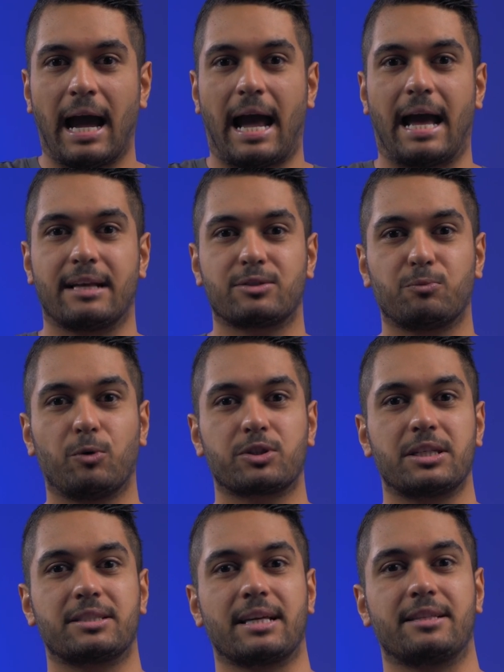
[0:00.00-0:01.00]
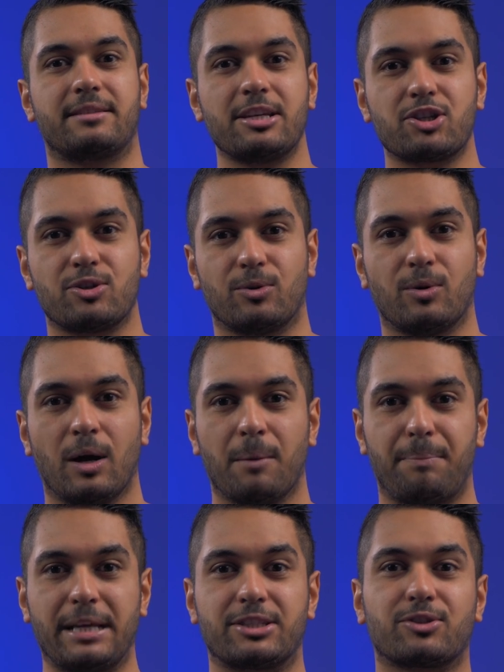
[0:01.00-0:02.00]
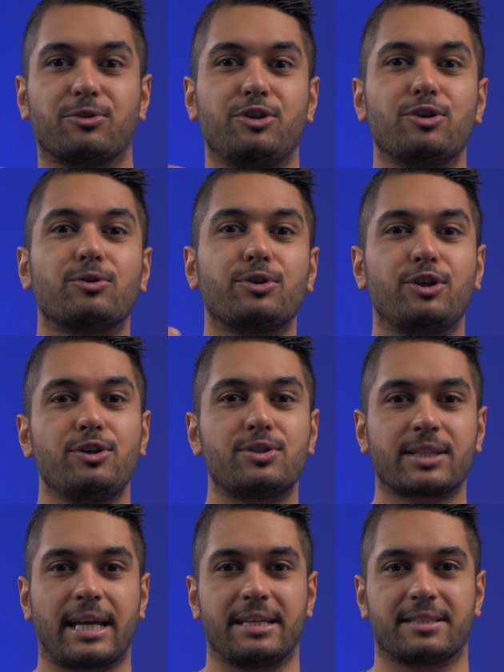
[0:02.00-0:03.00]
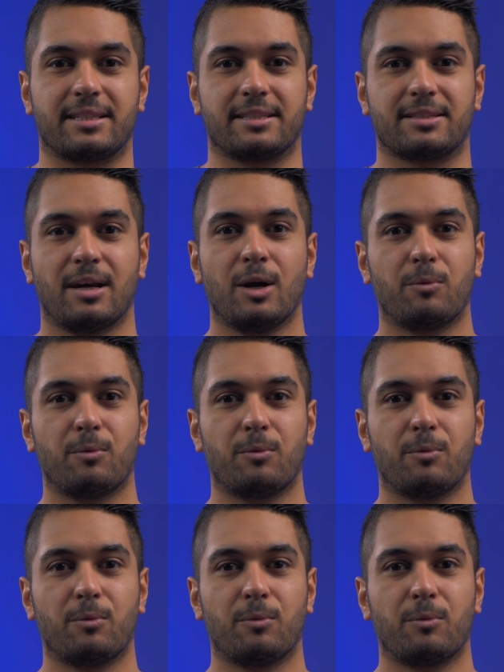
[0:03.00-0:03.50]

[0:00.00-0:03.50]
and what is additional based on your use cases,